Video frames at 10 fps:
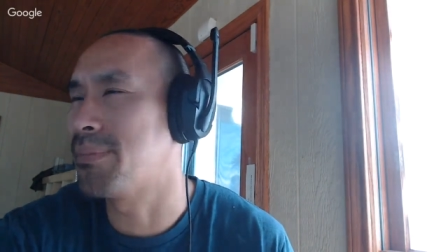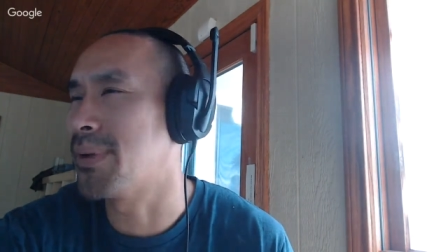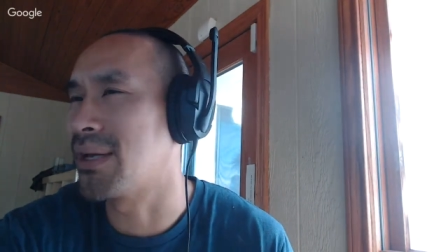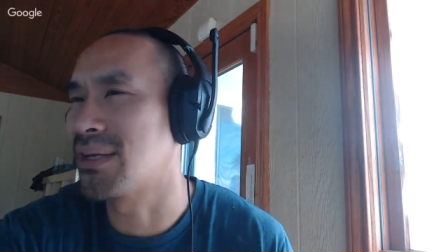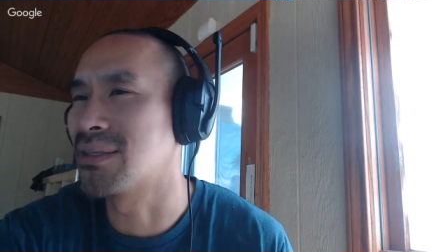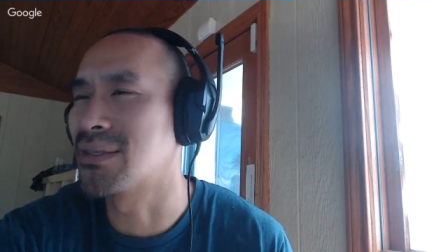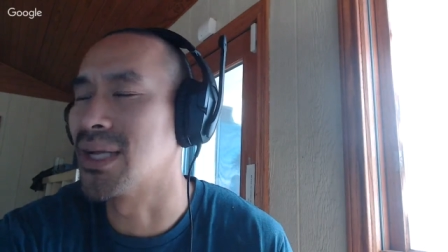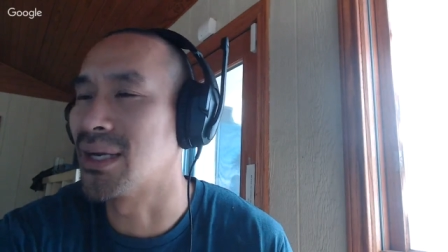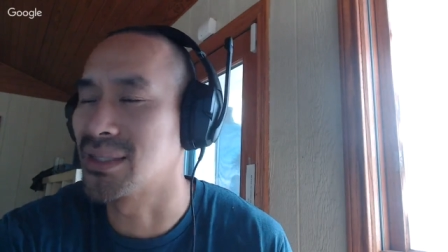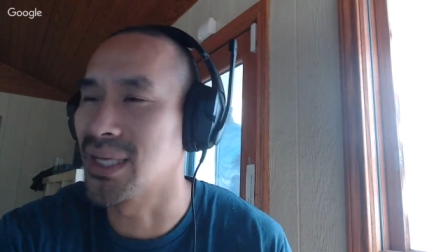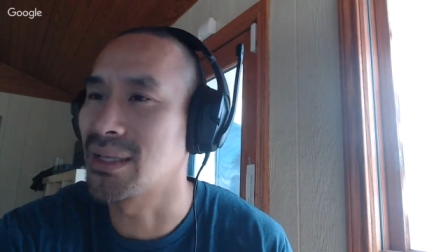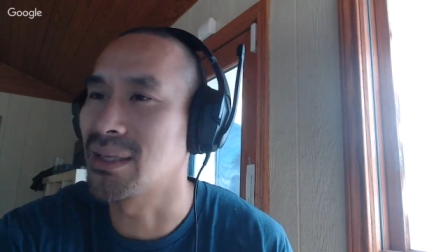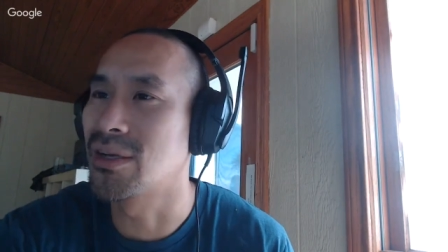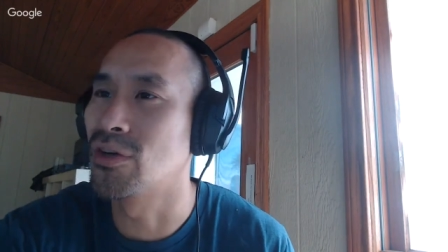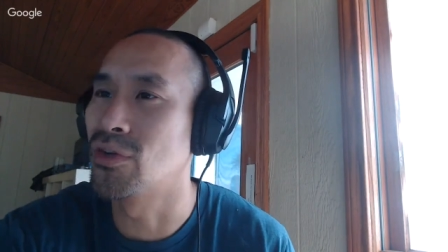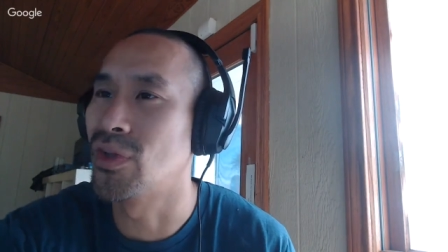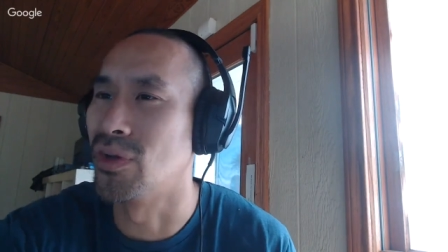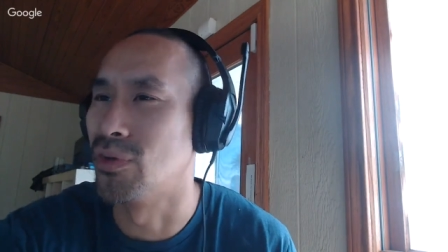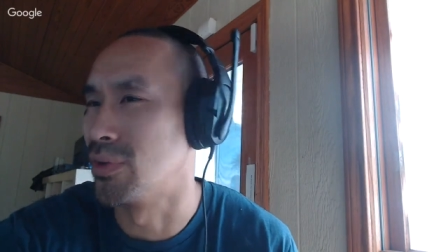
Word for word: I guess it's not exactly code, though.